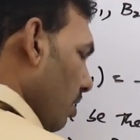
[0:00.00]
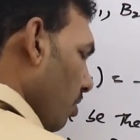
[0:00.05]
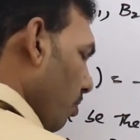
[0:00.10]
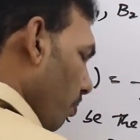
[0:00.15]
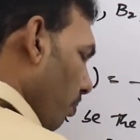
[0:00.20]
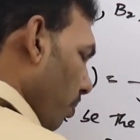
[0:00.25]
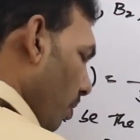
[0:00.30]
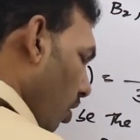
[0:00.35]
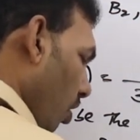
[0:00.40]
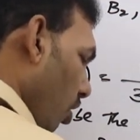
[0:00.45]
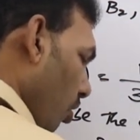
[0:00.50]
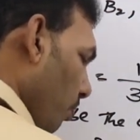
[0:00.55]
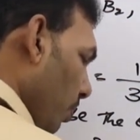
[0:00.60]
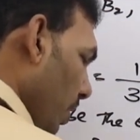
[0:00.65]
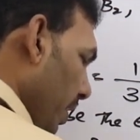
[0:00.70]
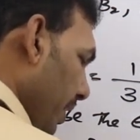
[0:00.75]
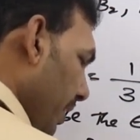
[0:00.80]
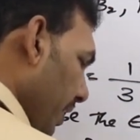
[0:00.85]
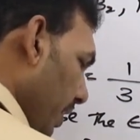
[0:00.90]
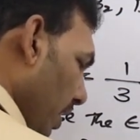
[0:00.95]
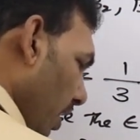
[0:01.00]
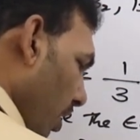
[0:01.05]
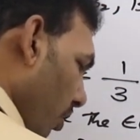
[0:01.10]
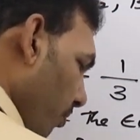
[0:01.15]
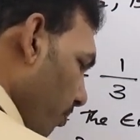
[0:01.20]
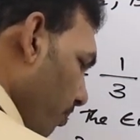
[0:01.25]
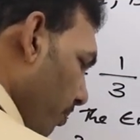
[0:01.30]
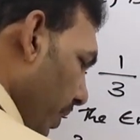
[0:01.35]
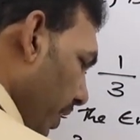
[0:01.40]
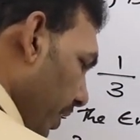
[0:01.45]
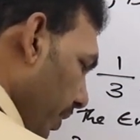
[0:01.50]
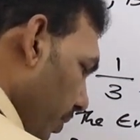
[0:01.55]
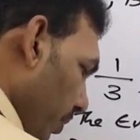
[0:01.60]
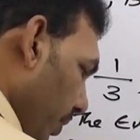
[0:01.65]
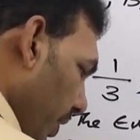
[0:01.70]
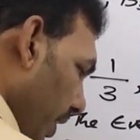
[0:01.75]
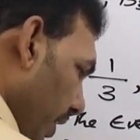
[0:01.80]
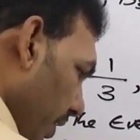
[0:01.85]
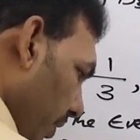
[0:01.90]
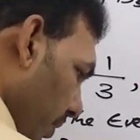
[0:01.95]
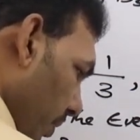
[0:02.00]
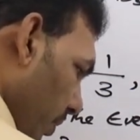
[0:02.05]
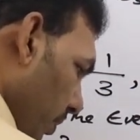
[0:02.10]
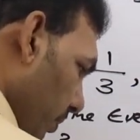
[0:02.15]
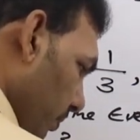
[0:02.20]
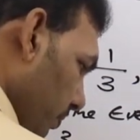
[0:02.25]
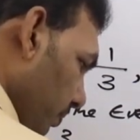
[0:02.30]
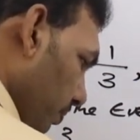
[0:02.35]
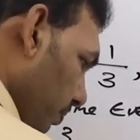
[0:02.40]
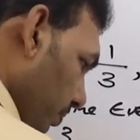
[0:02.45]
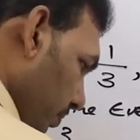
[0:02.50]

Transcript: probability of B2 into